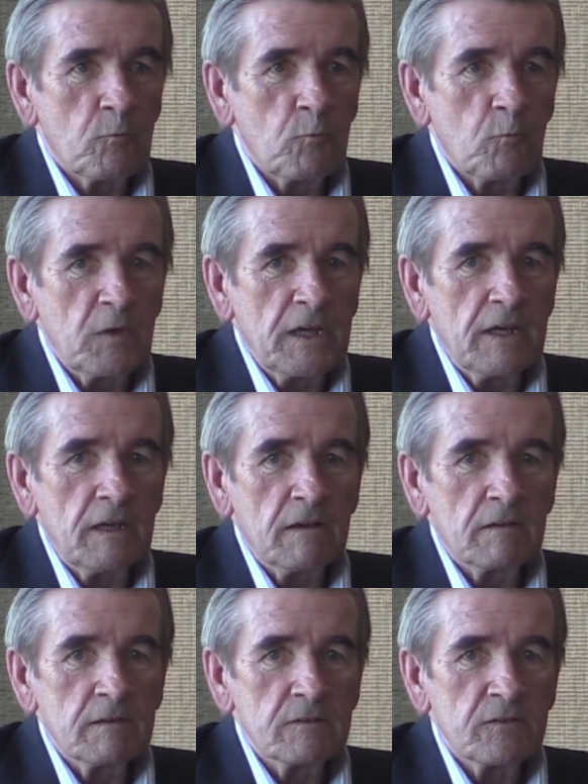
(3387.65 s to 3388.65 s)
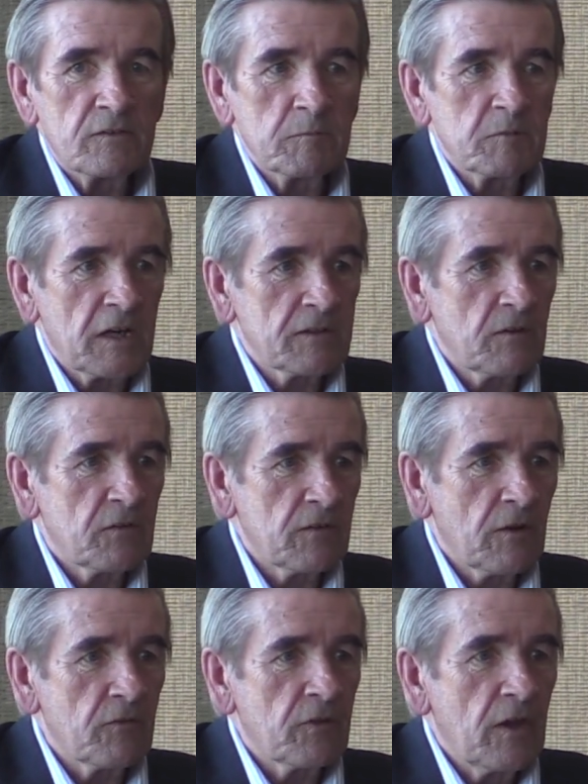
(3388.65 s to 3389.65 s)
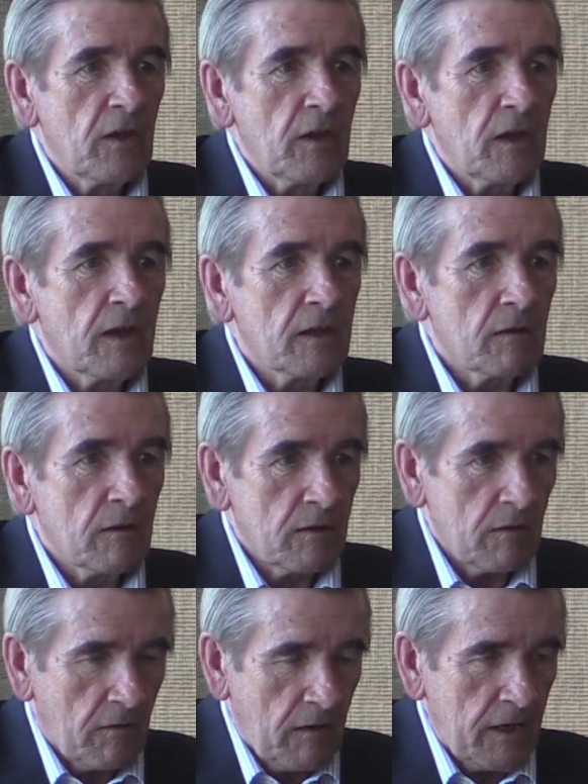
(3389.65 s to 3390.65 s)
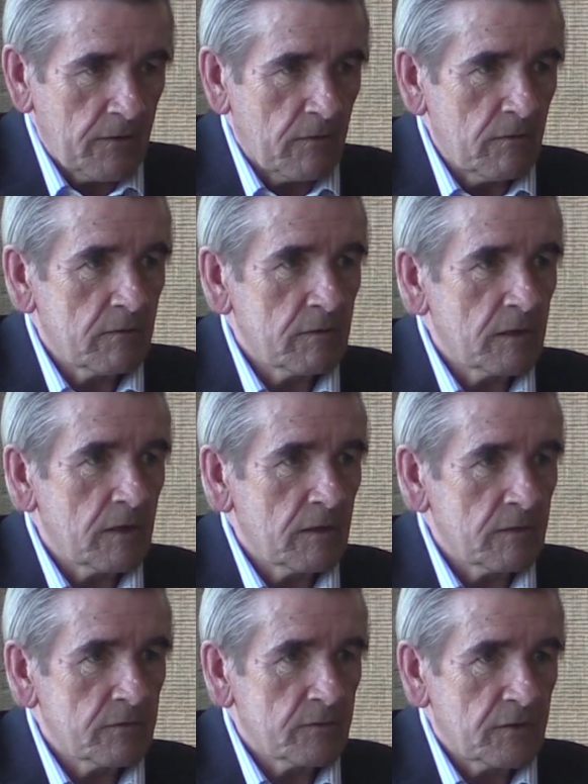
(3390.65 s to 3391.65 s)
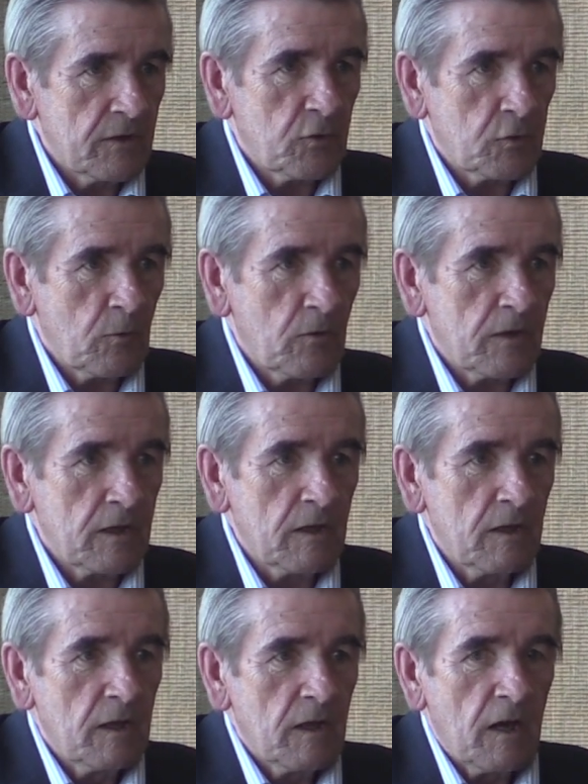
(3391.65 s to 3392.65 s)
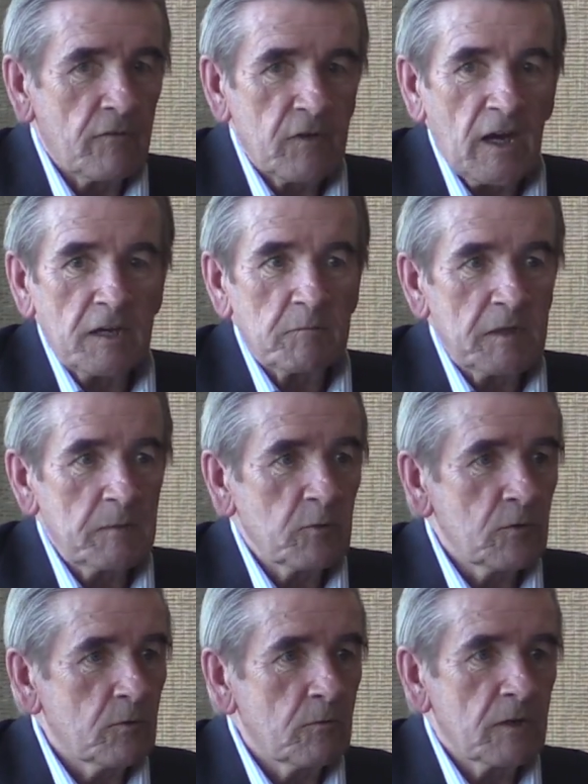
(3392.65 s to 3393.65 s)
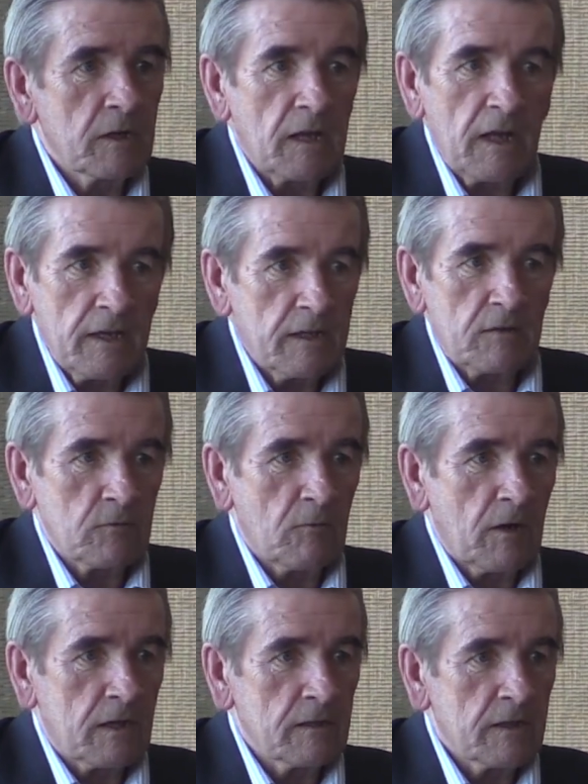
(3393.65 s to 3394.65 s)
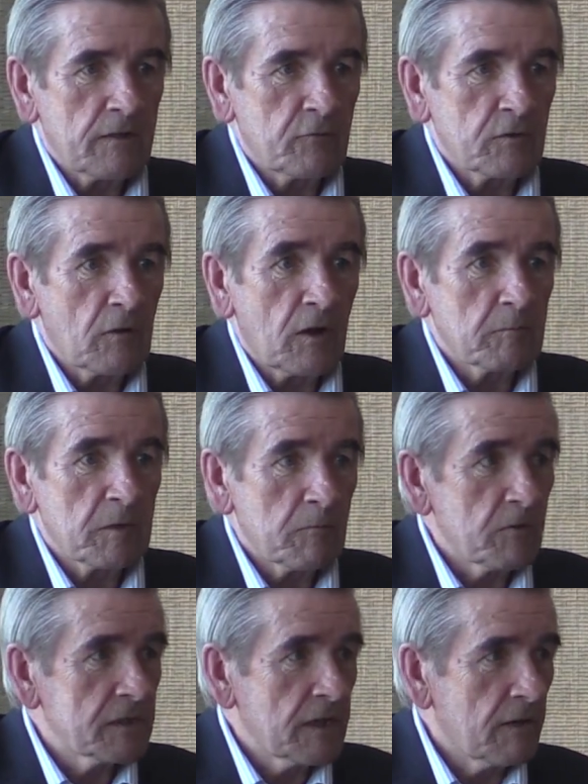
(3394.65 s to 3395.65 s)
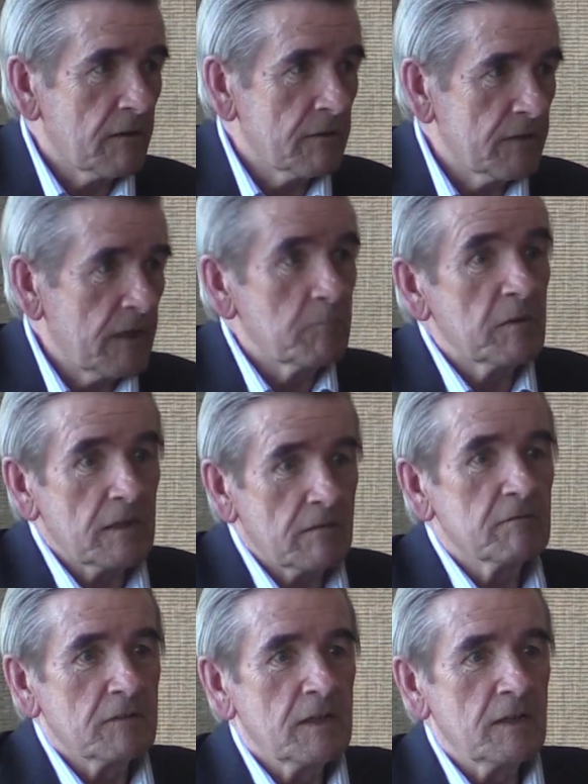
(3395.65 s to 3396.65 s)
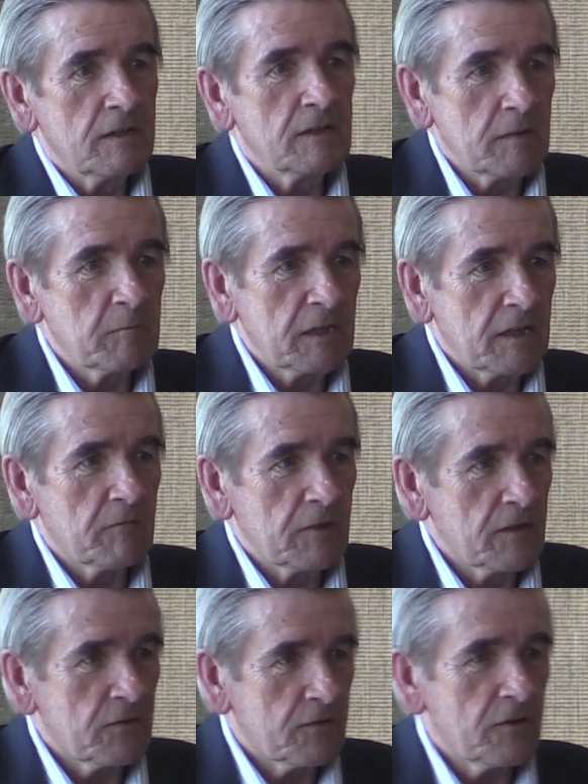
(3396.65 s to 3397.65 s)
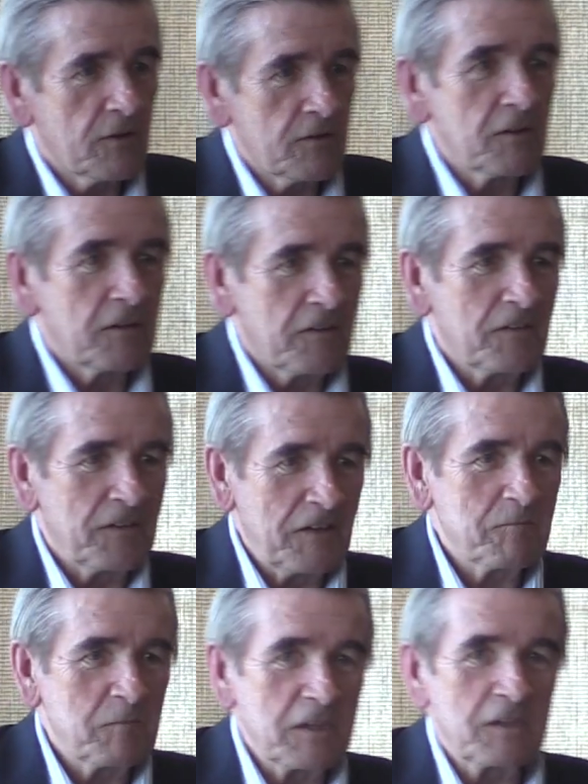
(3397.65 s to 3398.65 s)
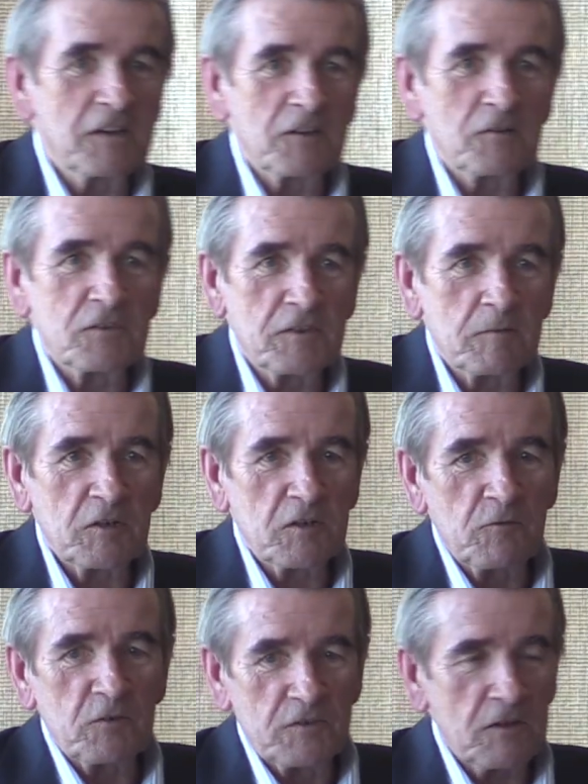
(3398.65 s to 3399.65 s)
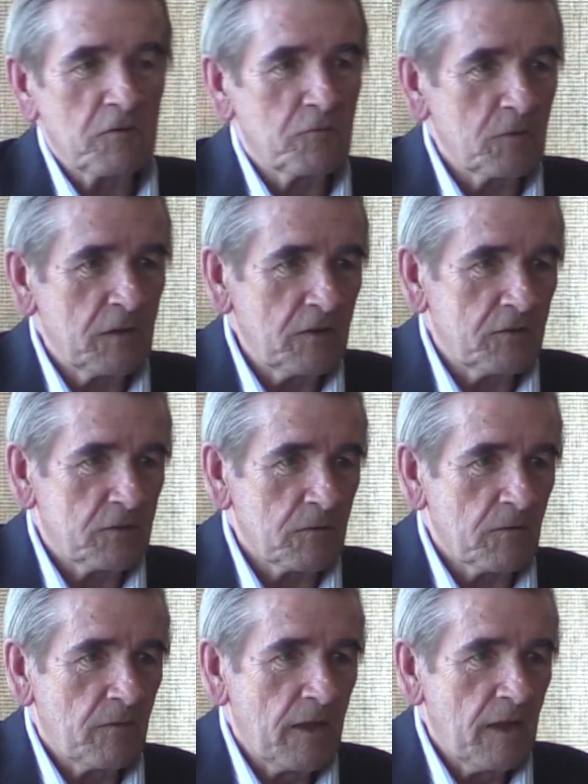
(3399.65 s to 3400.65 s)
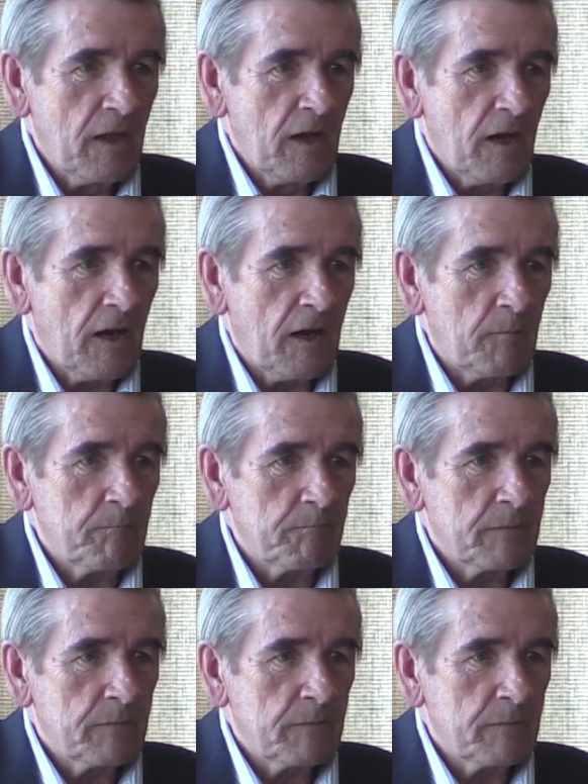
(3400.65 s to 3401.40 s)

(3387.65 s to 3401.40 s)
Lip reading: we subject ourselves and honor the authority of 9 people who in any other walk of life would long be retired. They'd be giving these talks, they'd be good subjects for study for the Institute. And